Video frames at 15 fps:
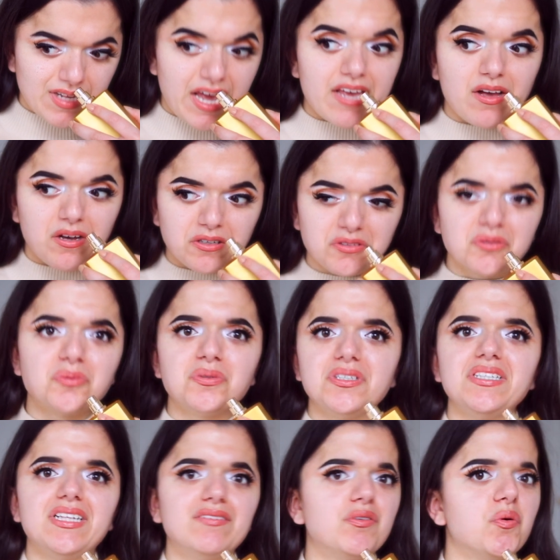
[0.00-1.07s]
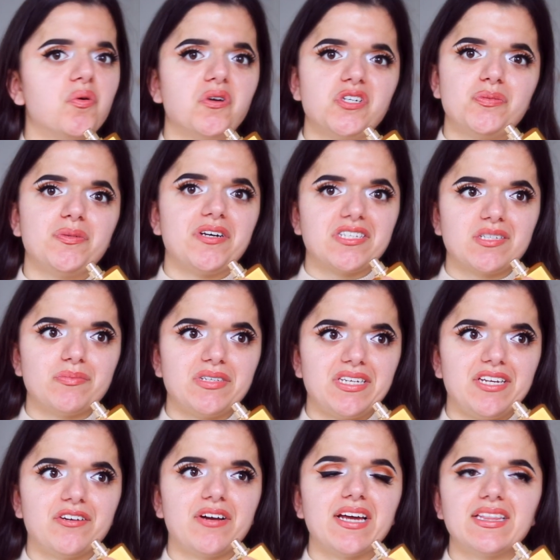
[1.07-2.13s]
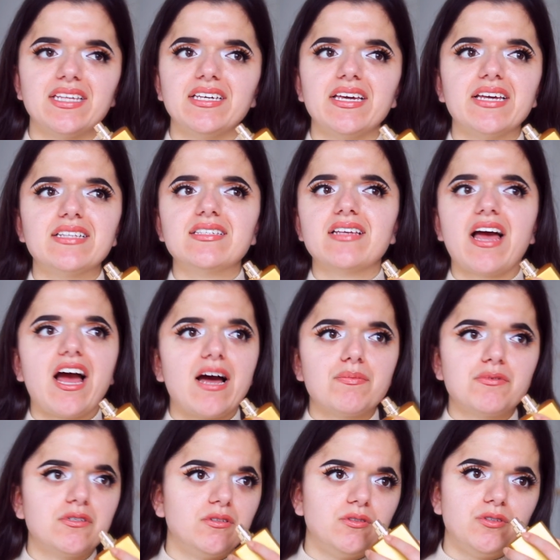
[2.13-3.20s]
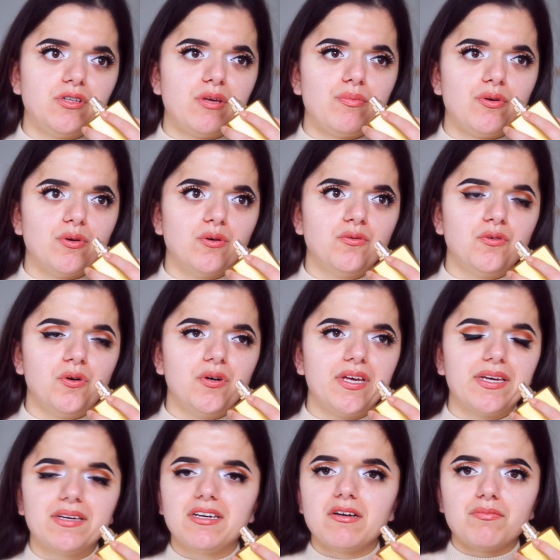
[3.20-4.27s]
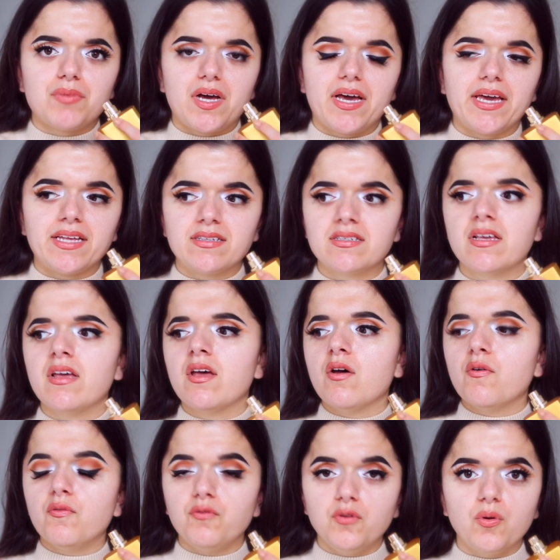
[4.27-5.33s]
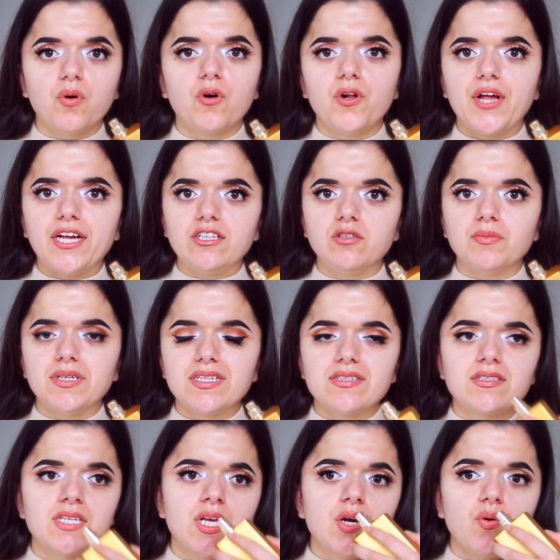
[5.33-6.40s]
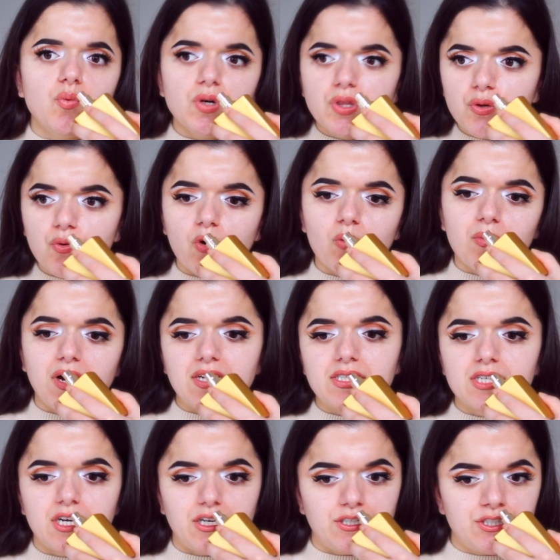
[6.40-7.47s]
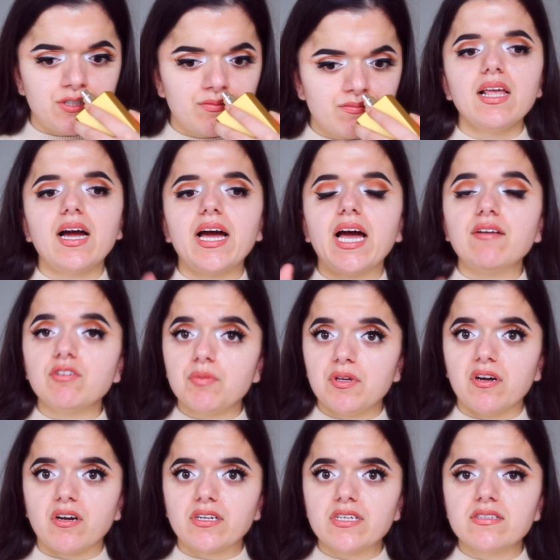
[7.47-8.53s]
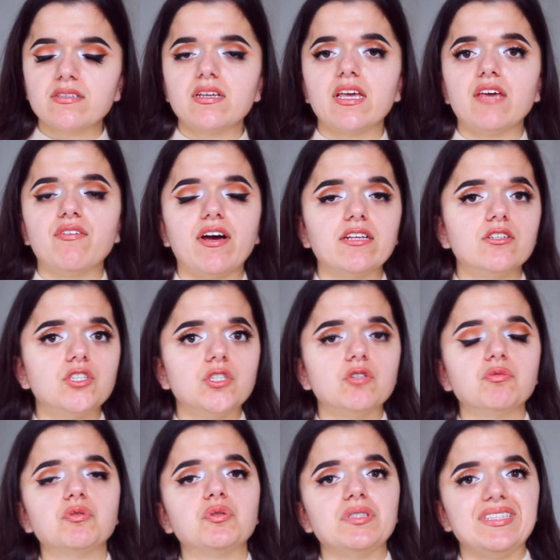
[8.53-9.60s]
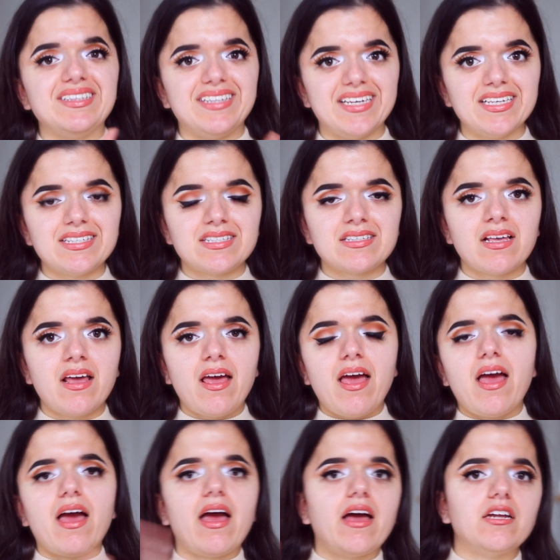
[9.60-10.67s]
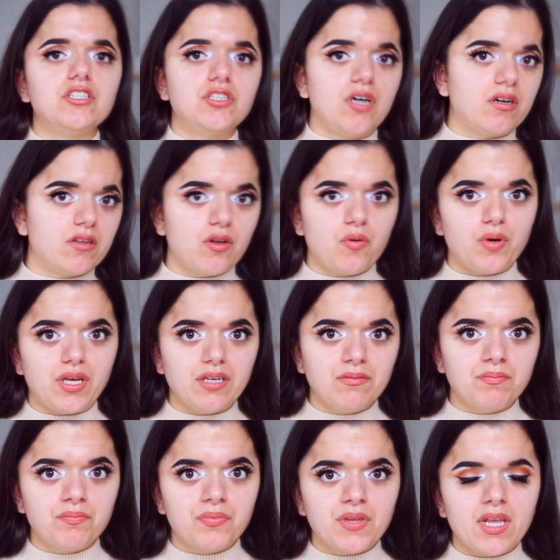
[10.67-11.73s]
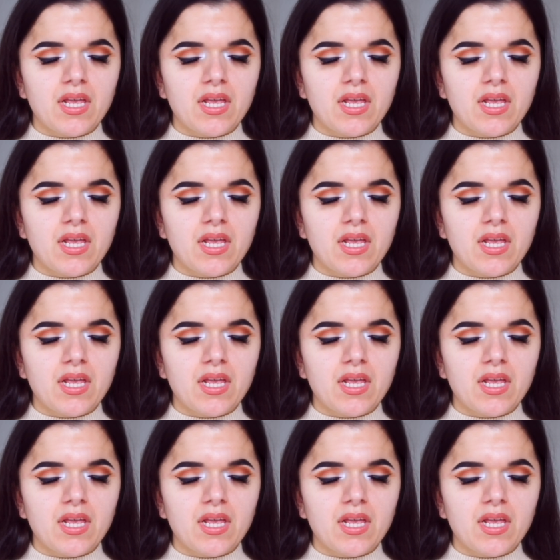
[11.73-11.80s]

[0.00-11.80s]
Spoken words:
I also really love the orange blossom in here. I think it's absolutely beautiful. It combines floral elements with a gourmand touch. I have to be honest, if I had to choose between this and Chocolate Queen,